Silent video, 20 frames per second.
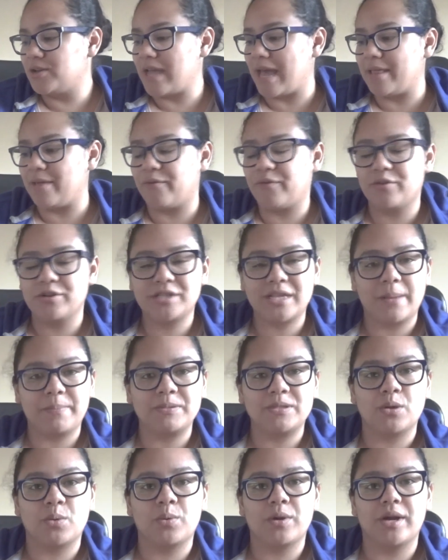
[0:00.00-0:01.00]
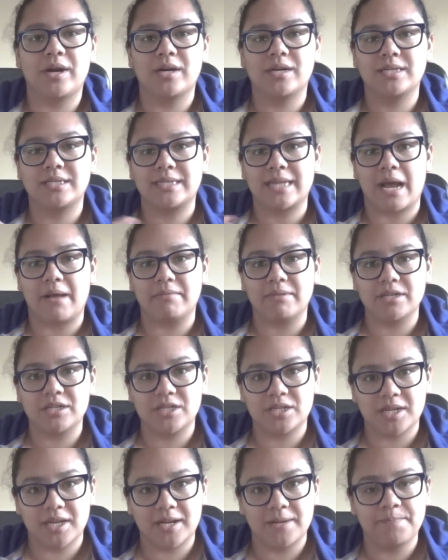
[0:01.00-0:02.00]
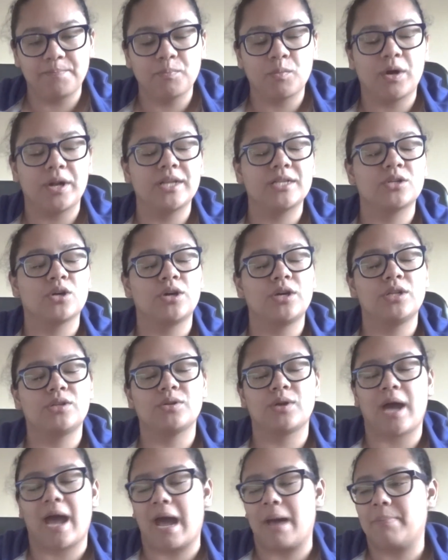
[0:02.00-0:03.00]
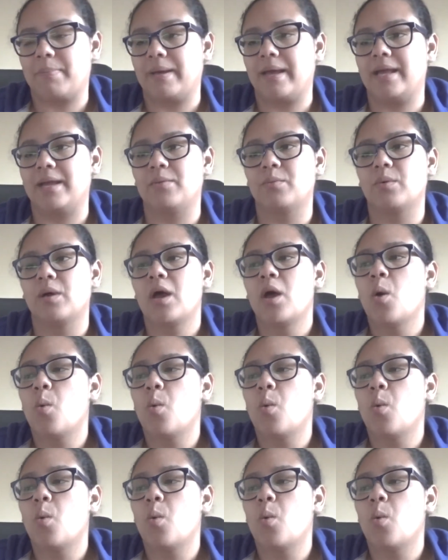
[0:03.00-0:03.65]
yeah, the first episode we are establishing what is going to happen,